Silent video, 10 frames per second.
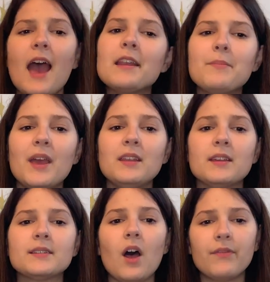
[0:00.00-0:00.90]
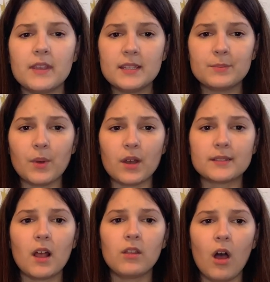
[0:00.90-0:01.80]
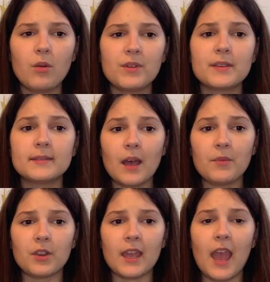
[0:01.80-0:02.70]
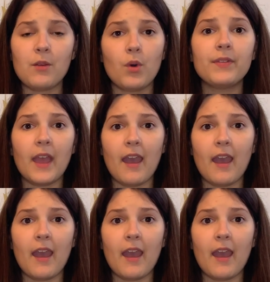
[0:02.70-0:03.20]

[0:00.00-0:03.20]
and opinions on these books along with a summary and what they